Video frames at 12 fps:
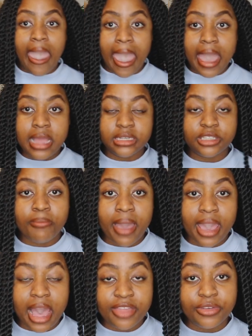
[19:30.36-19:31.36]
And my
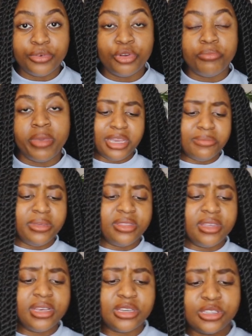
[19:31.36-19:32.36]
other roommate gave me
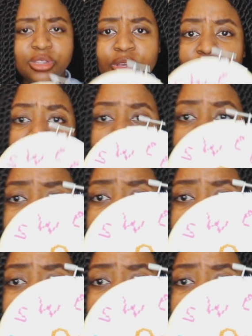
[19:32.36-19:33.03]
this, look,